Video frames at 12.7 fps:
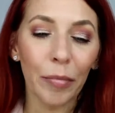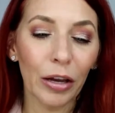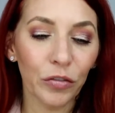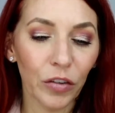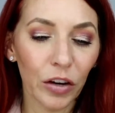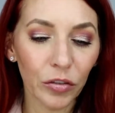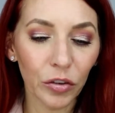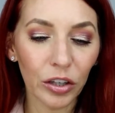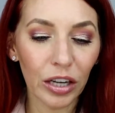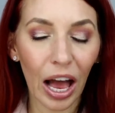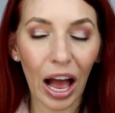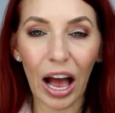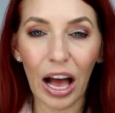my
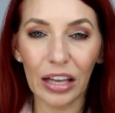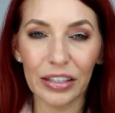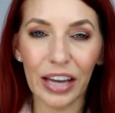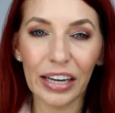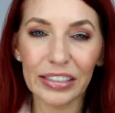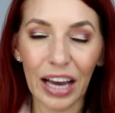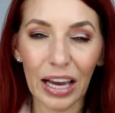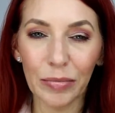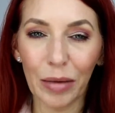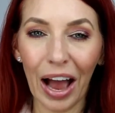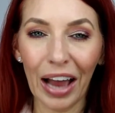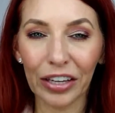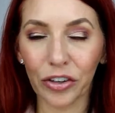favorite nighttime
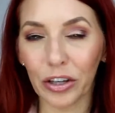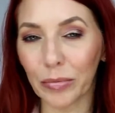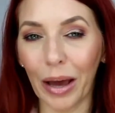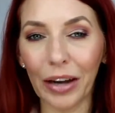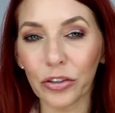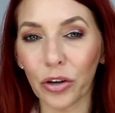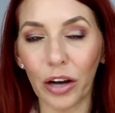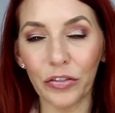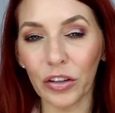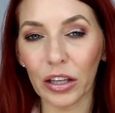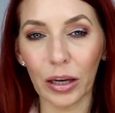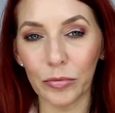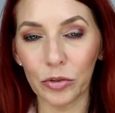eye cream, I don't know, I feel
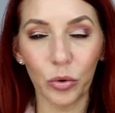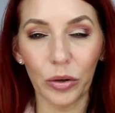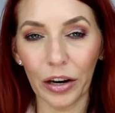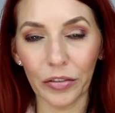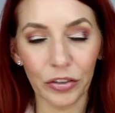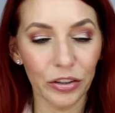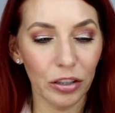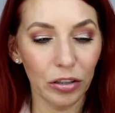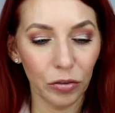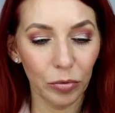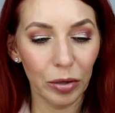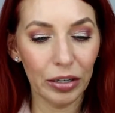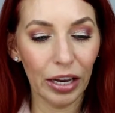like I'm doing everything
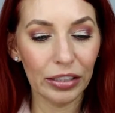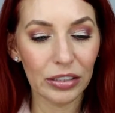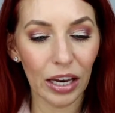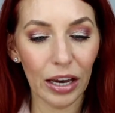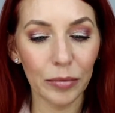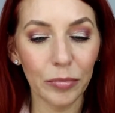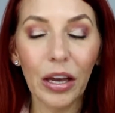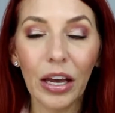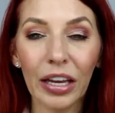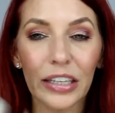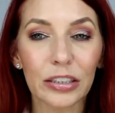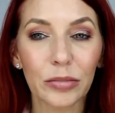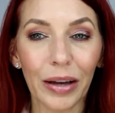from the nighttime,
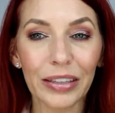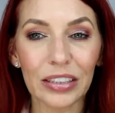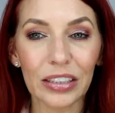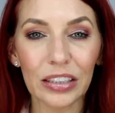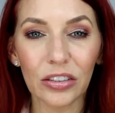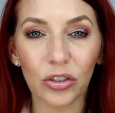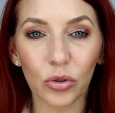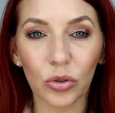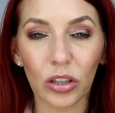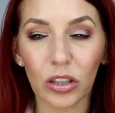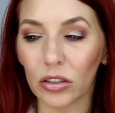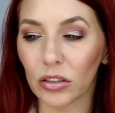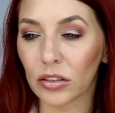is my
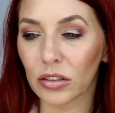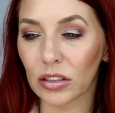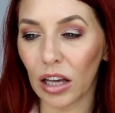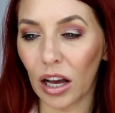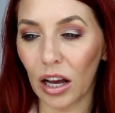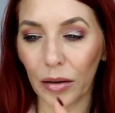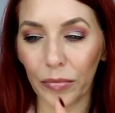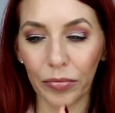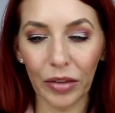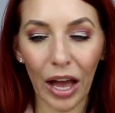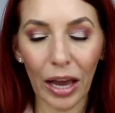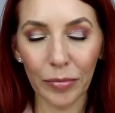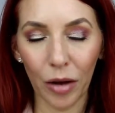SkinCeuticals
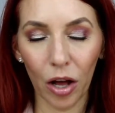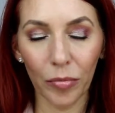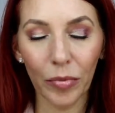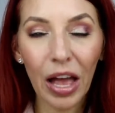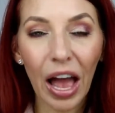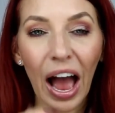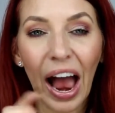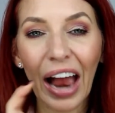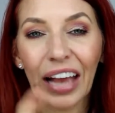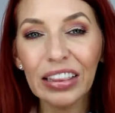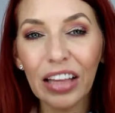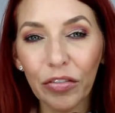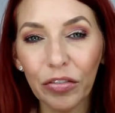eye balm. I
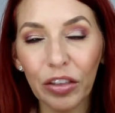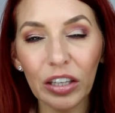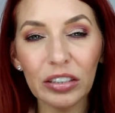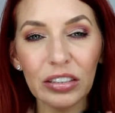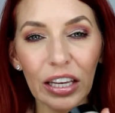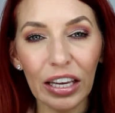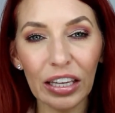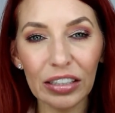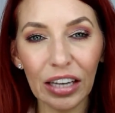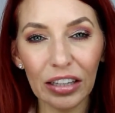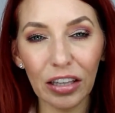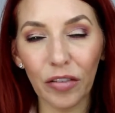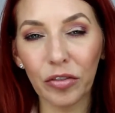love this, and
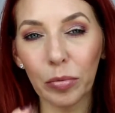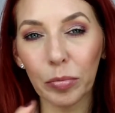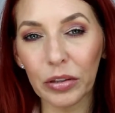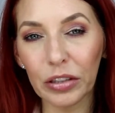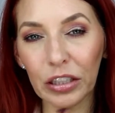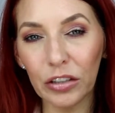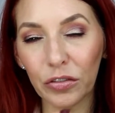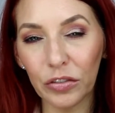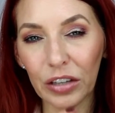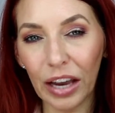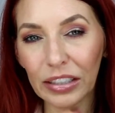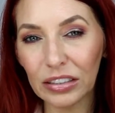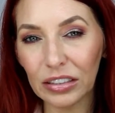I love the Belief
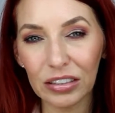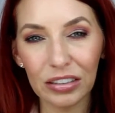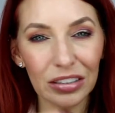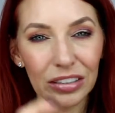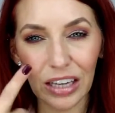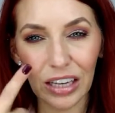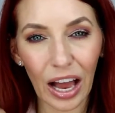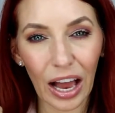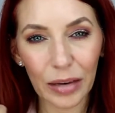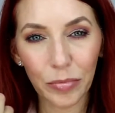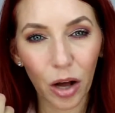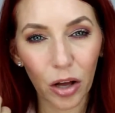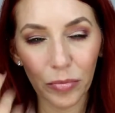Night
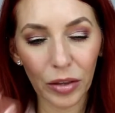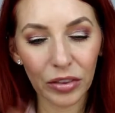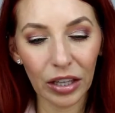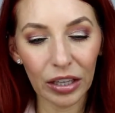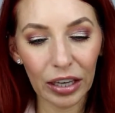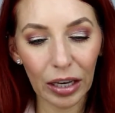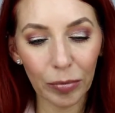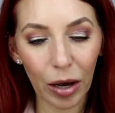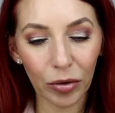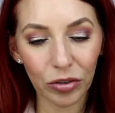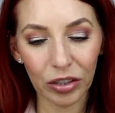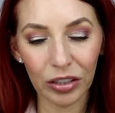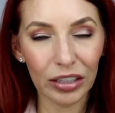eye balm that they came
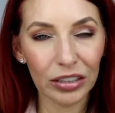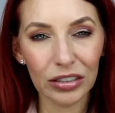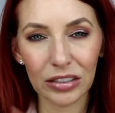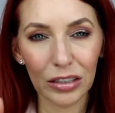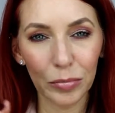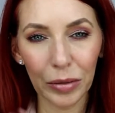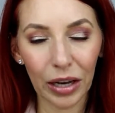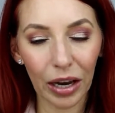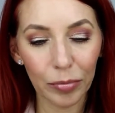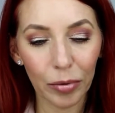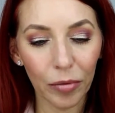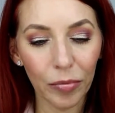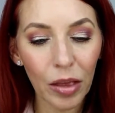out, the night sleeping eye
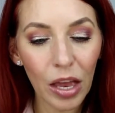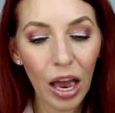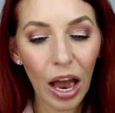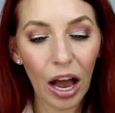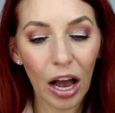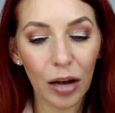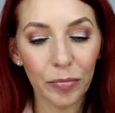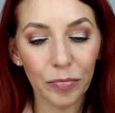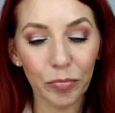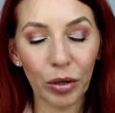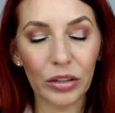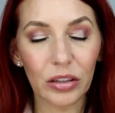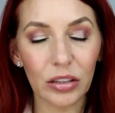balm.
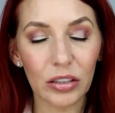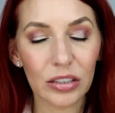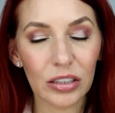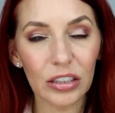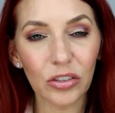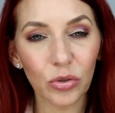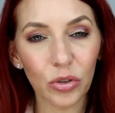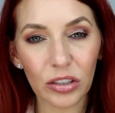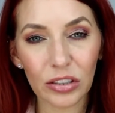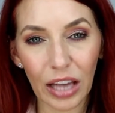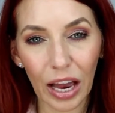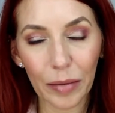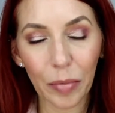But
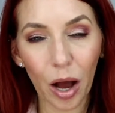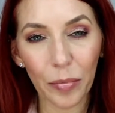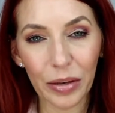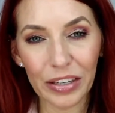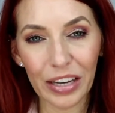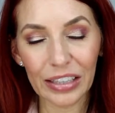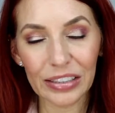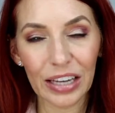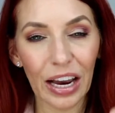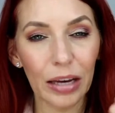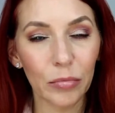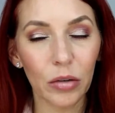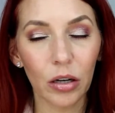SkinCeuticals eye balm at
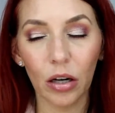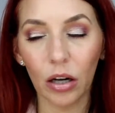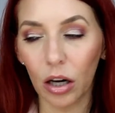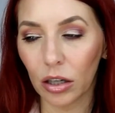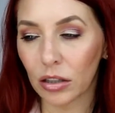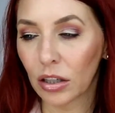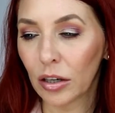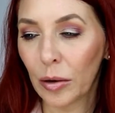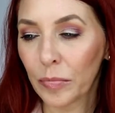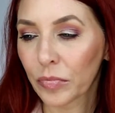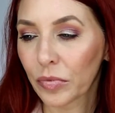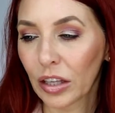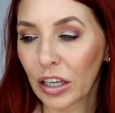nighttime, oh,
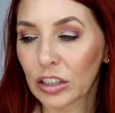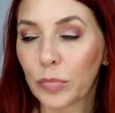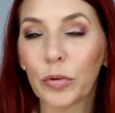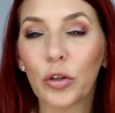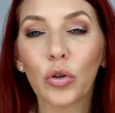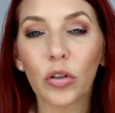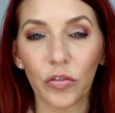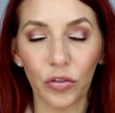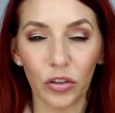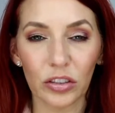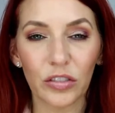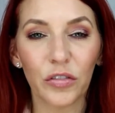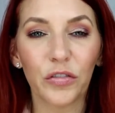it's
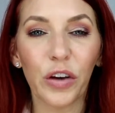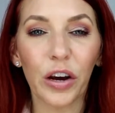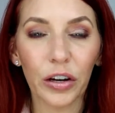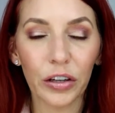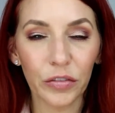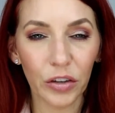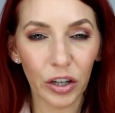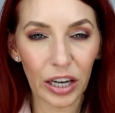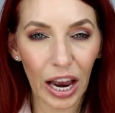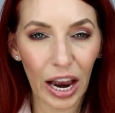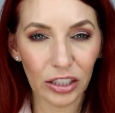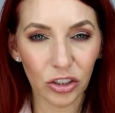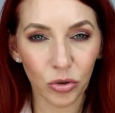beautiful. It's very, very
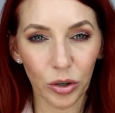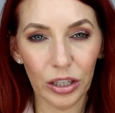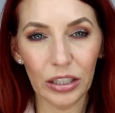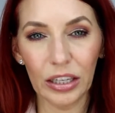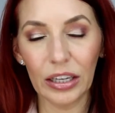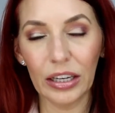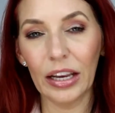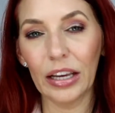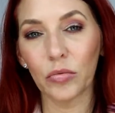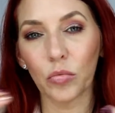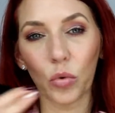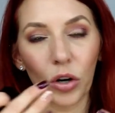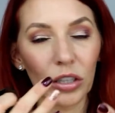hydrating.
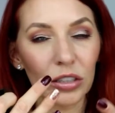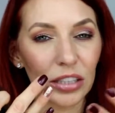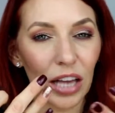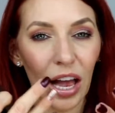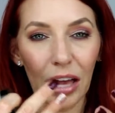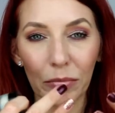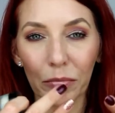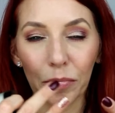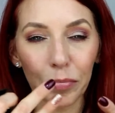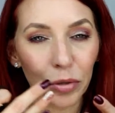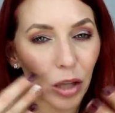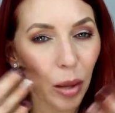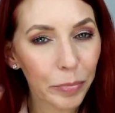It works on
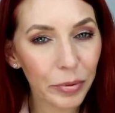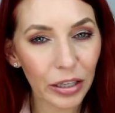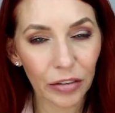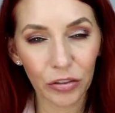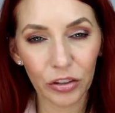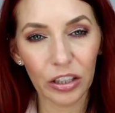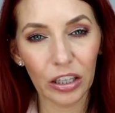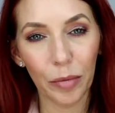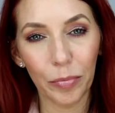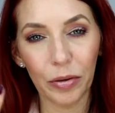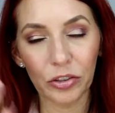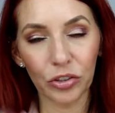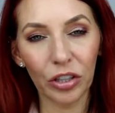plumping everything
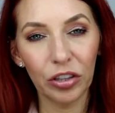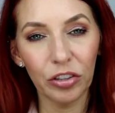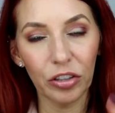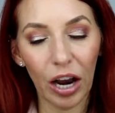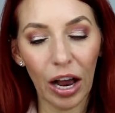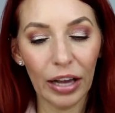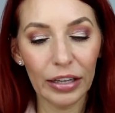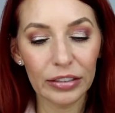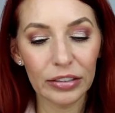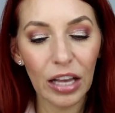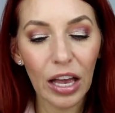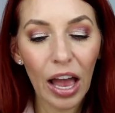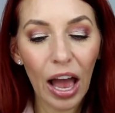up underneath your
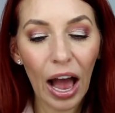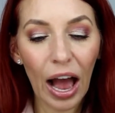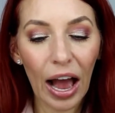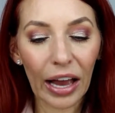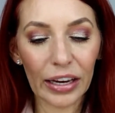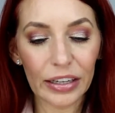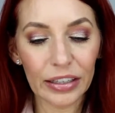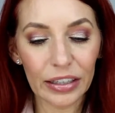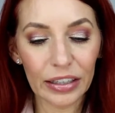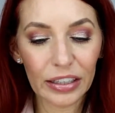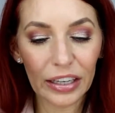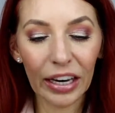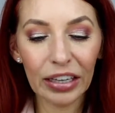eyes.
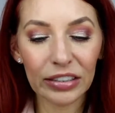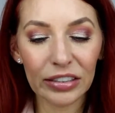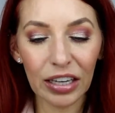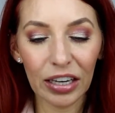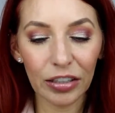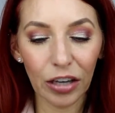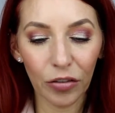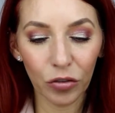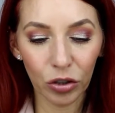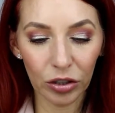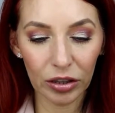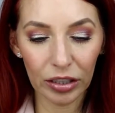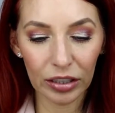I can't say enough
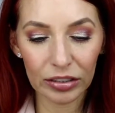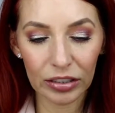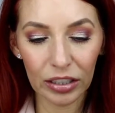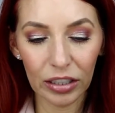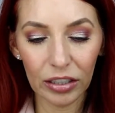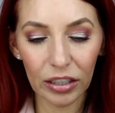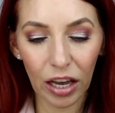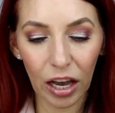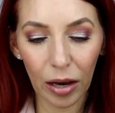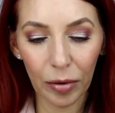good things in it.